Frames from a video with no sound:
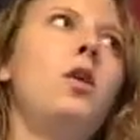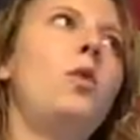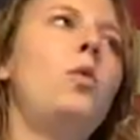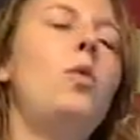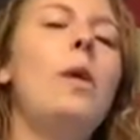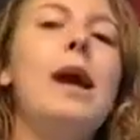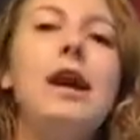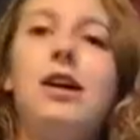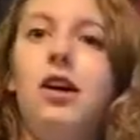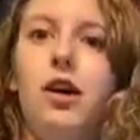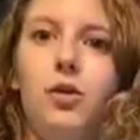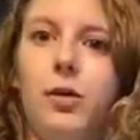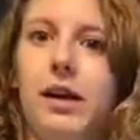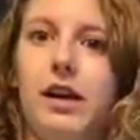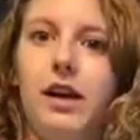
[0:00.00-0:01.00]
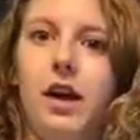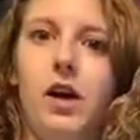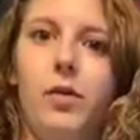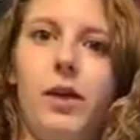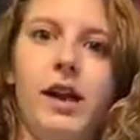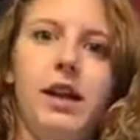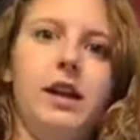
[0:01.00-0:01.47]
Where are we
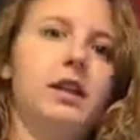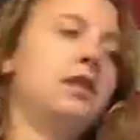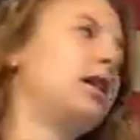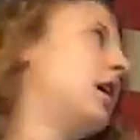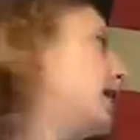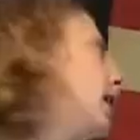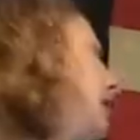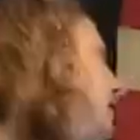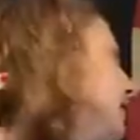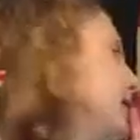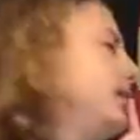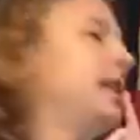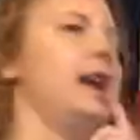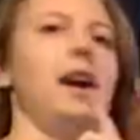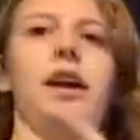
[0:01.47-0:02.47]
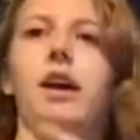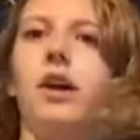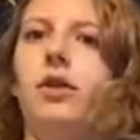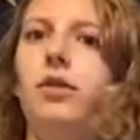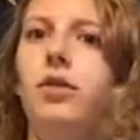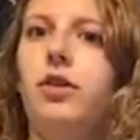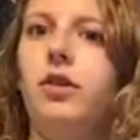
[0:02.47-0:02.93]
going? That
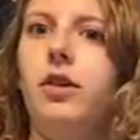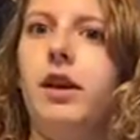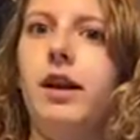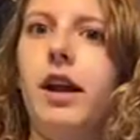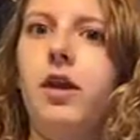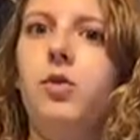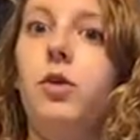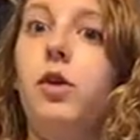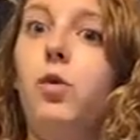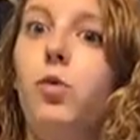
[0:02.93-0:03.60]
goes to our next one,